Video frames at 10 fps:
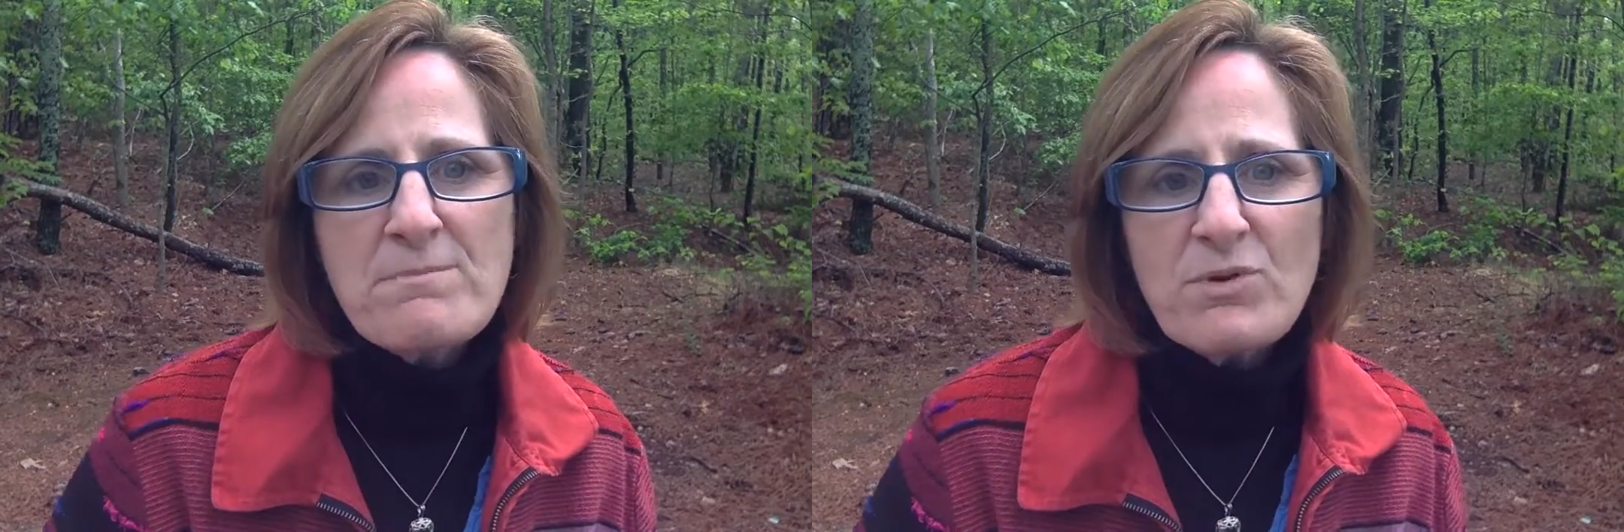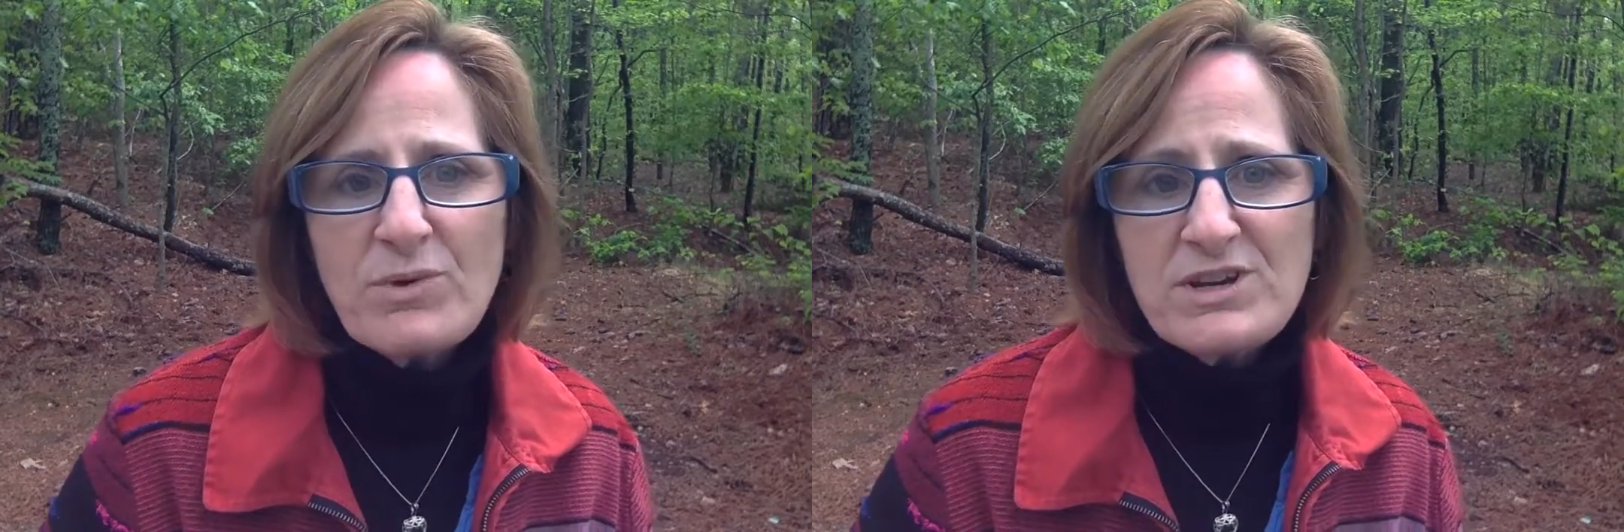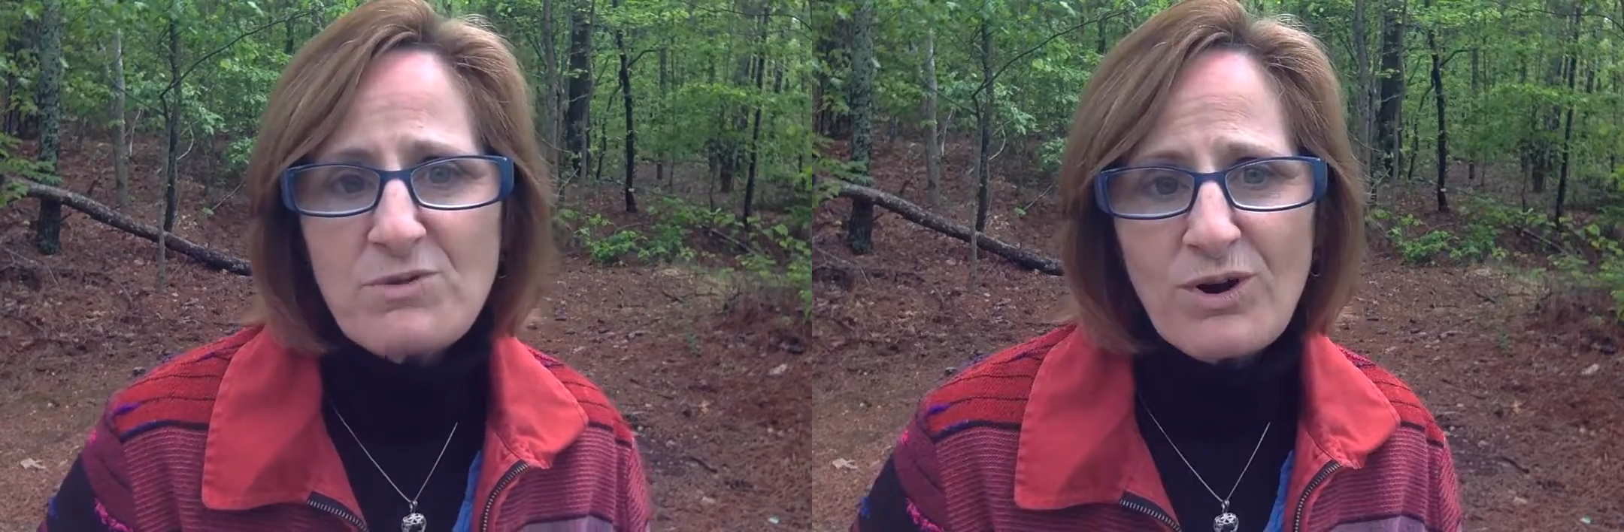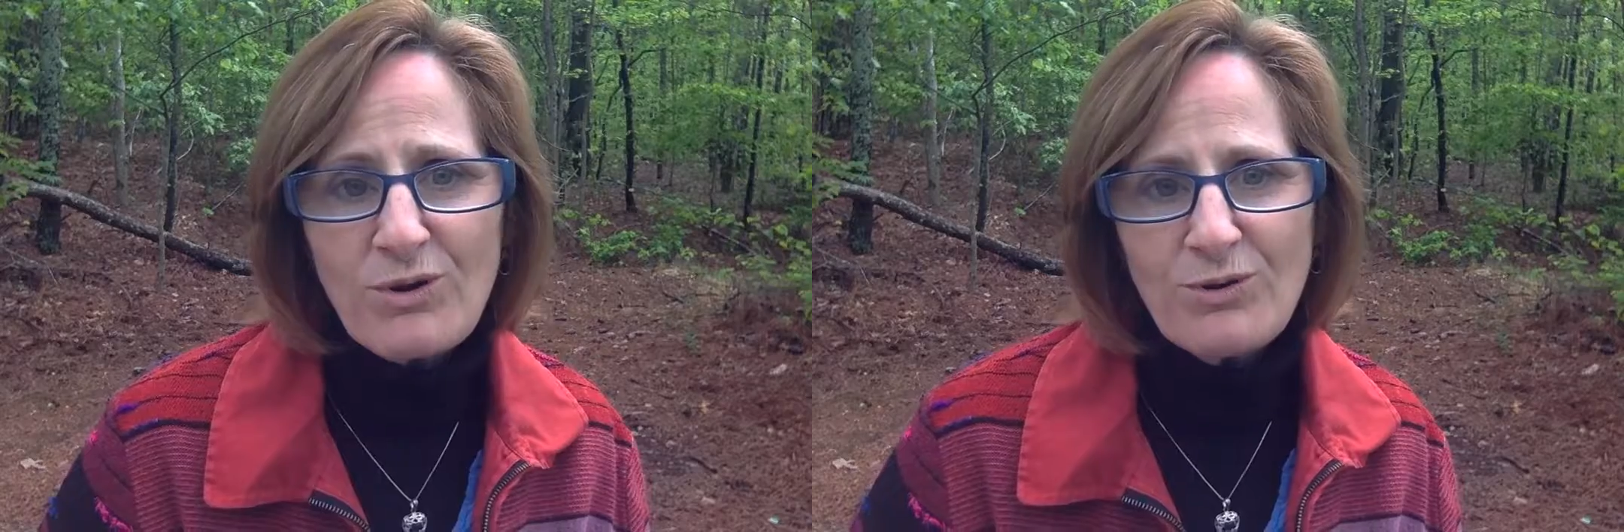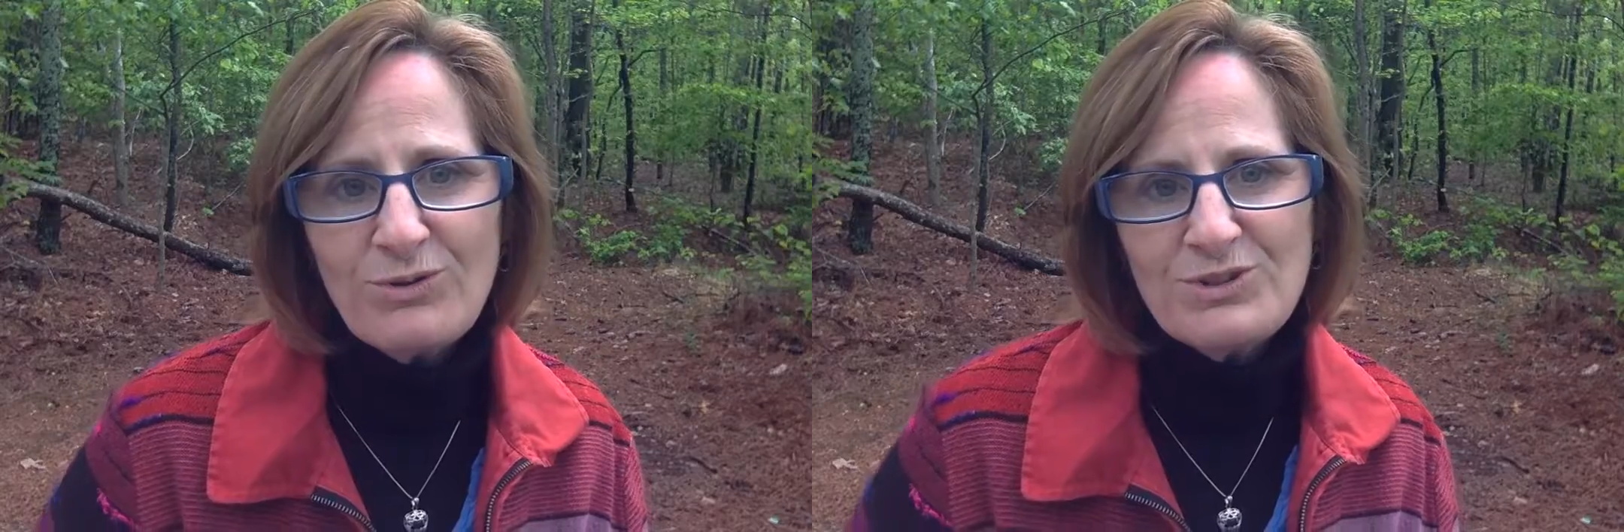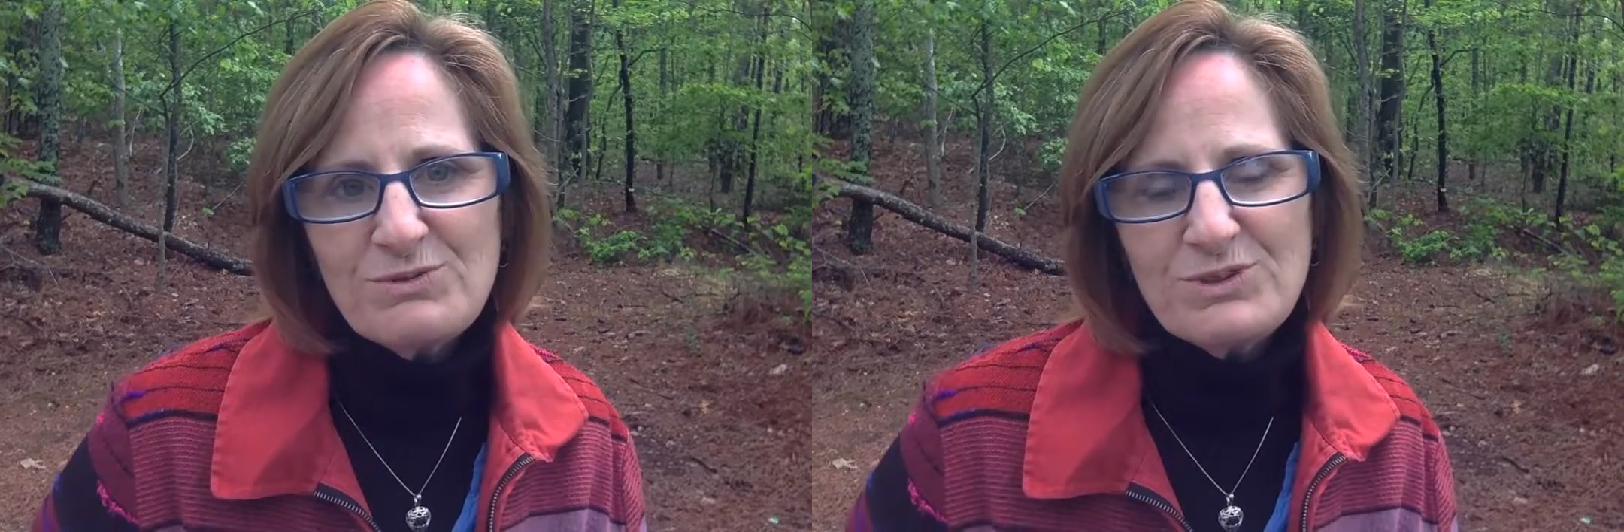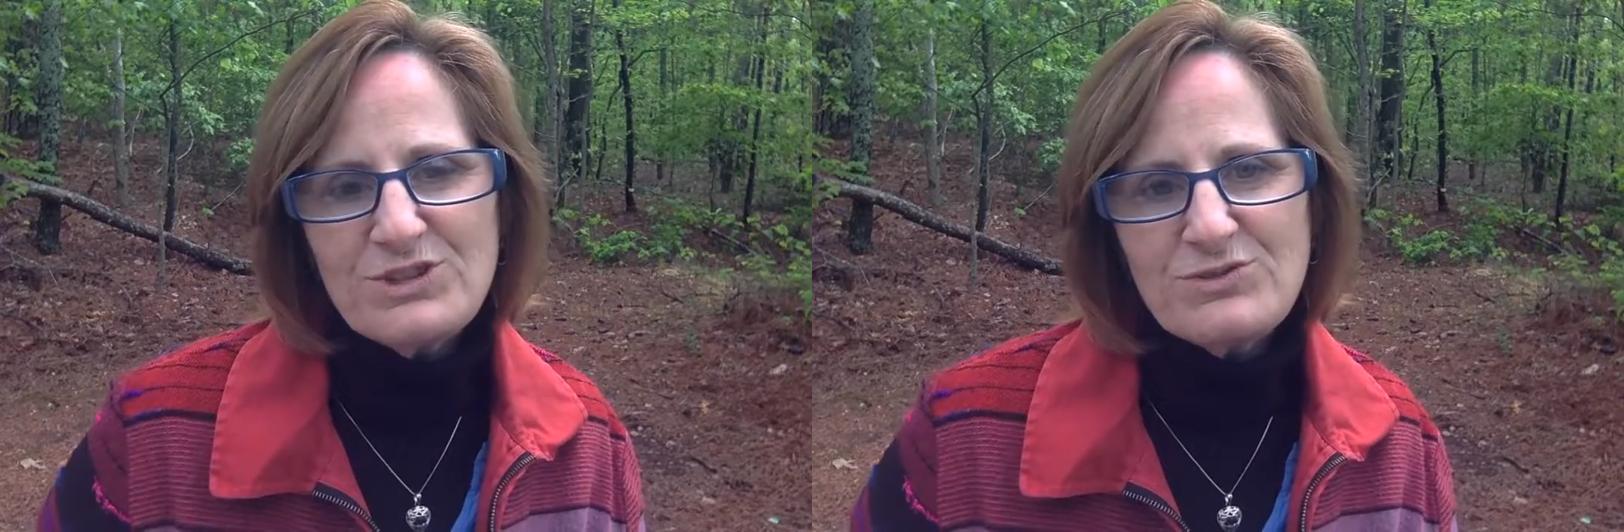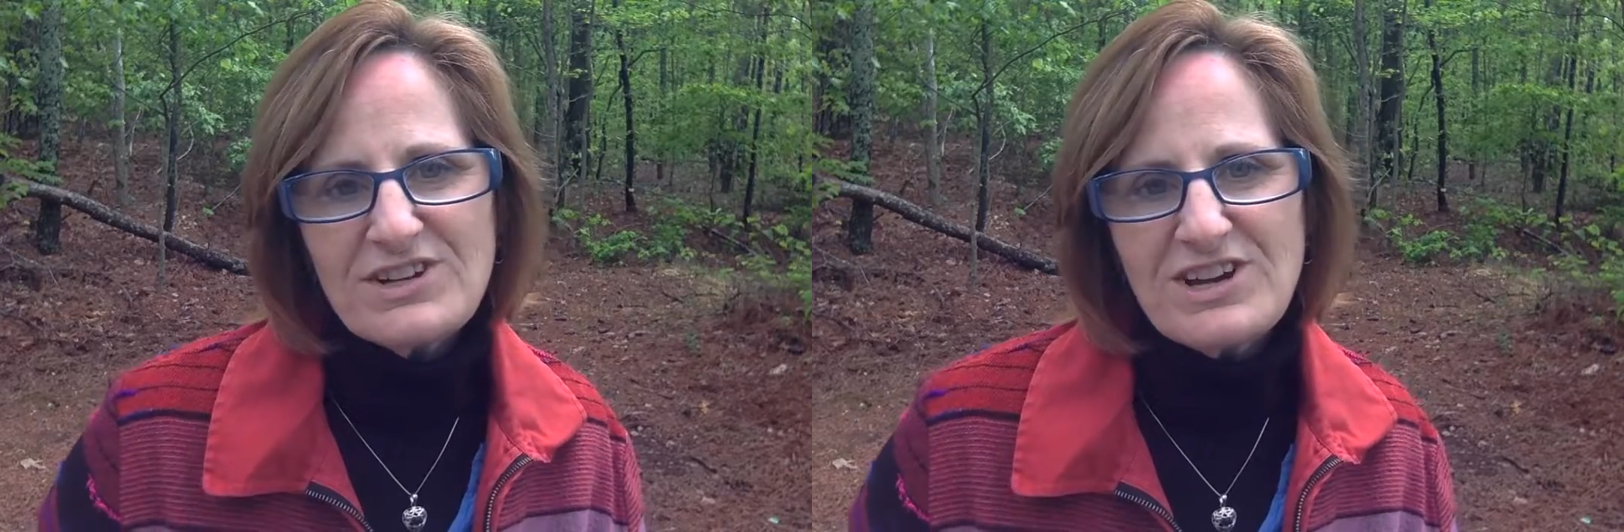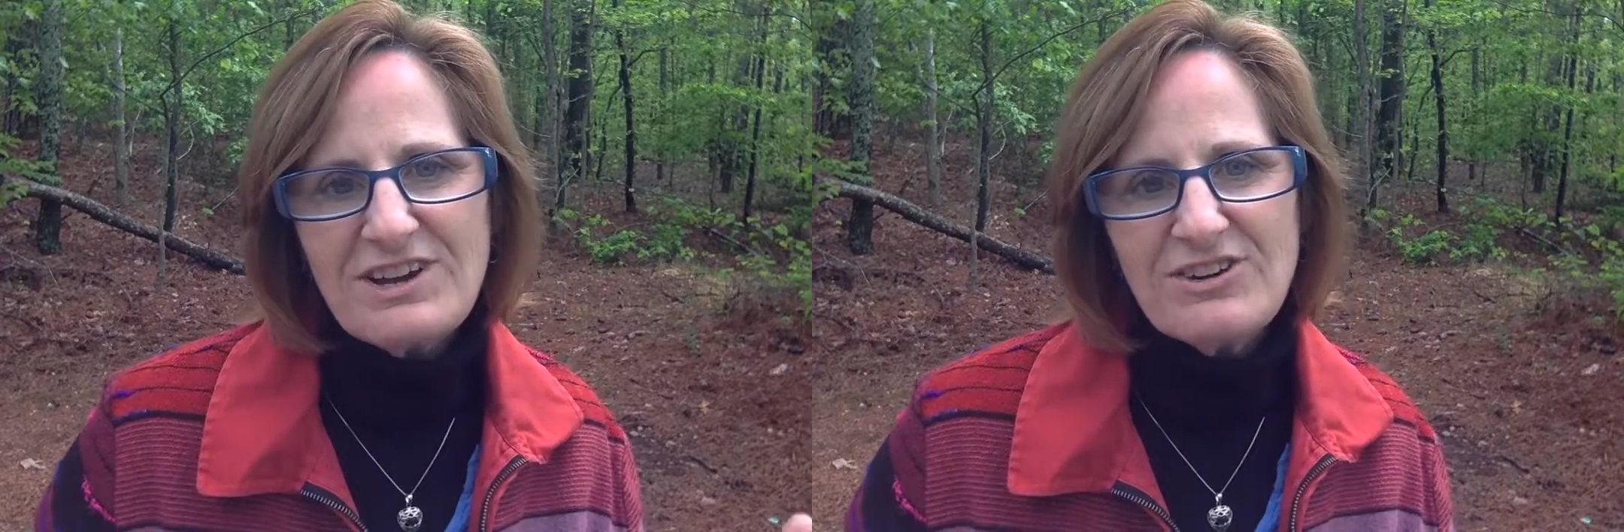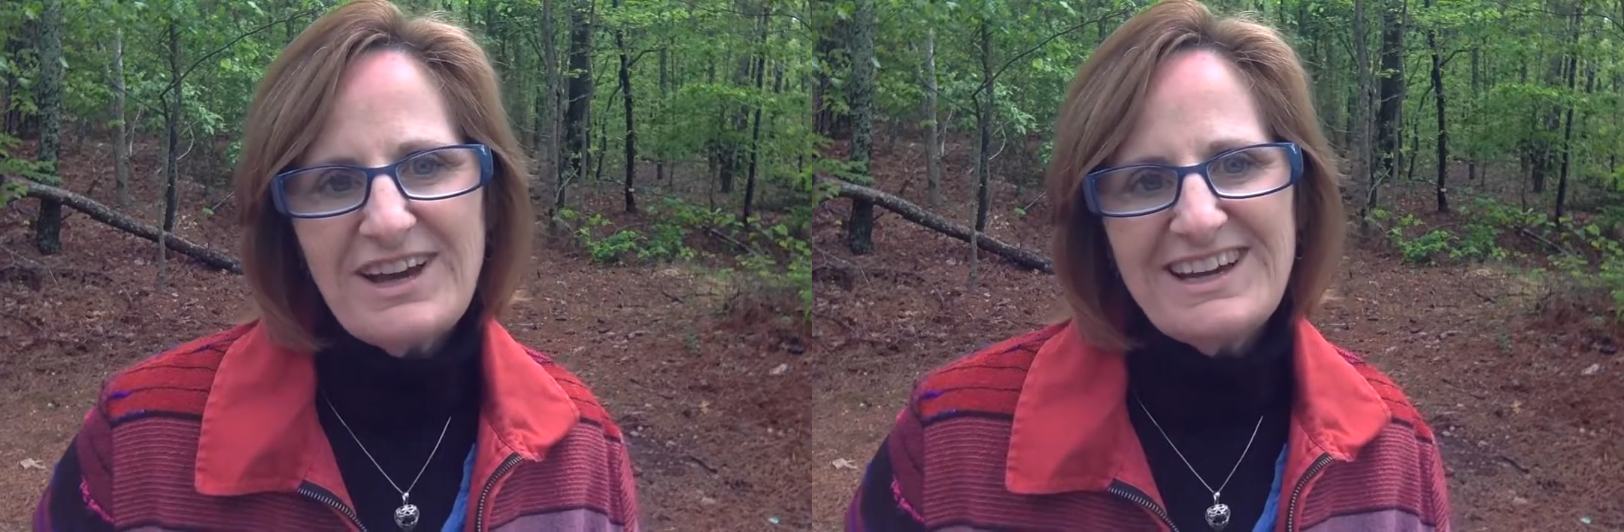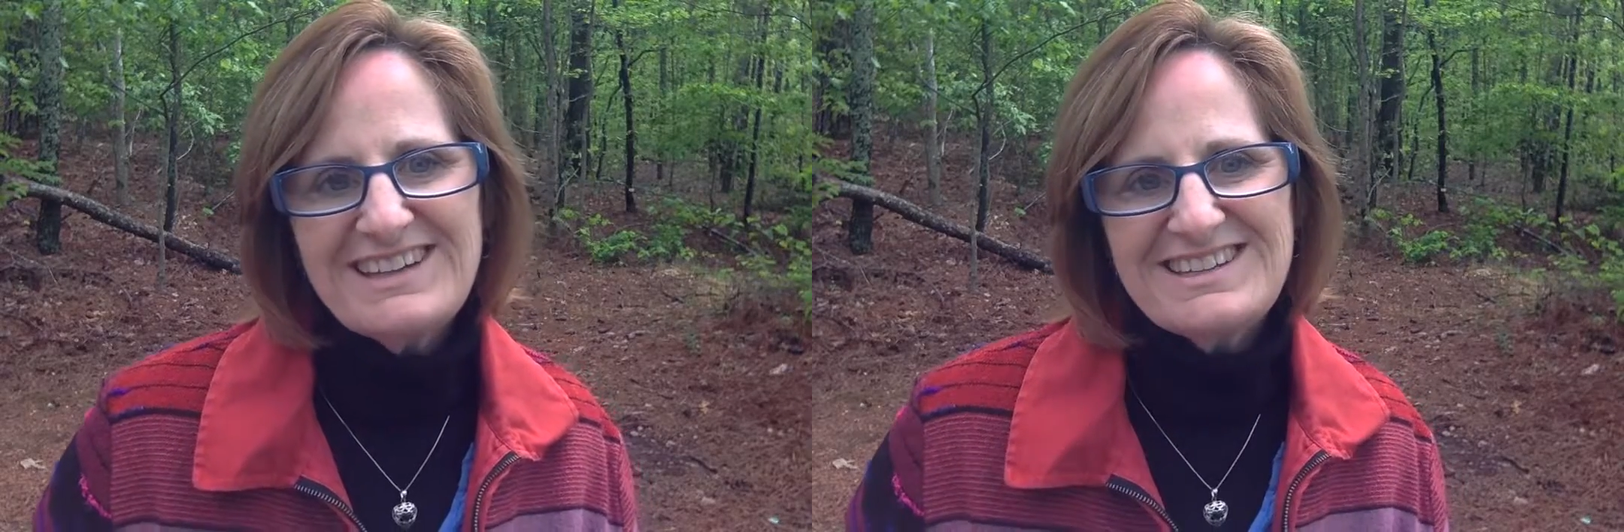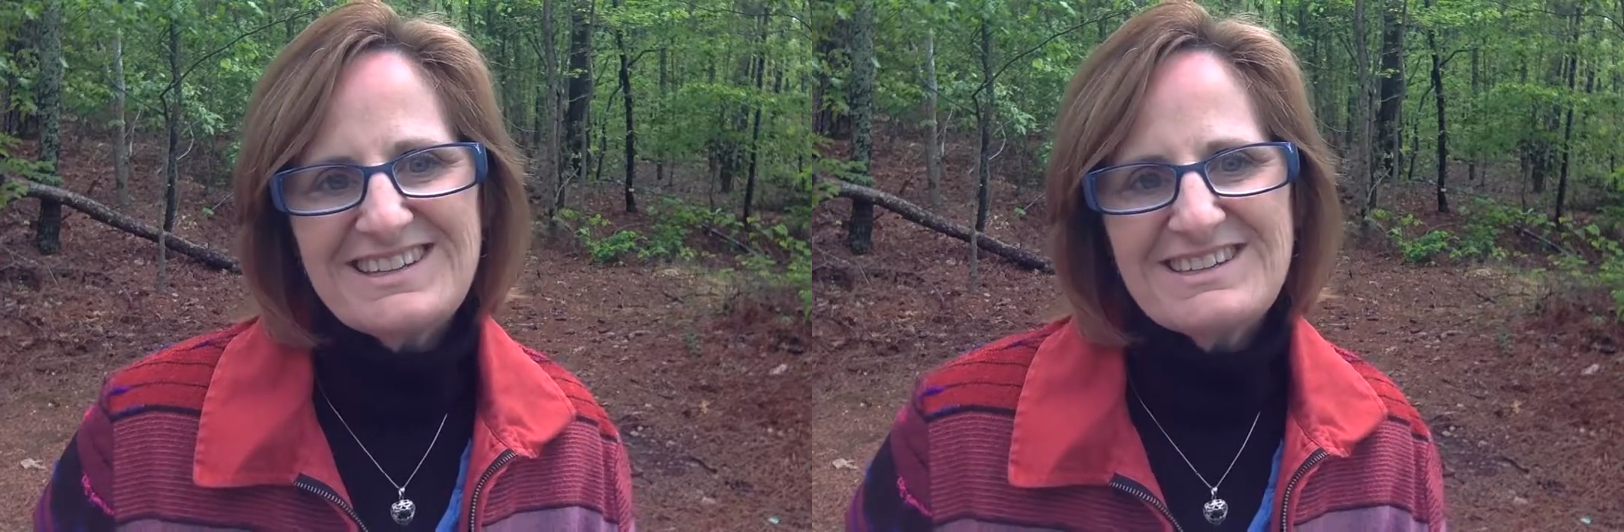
But when you are old, you will stretch out your hands,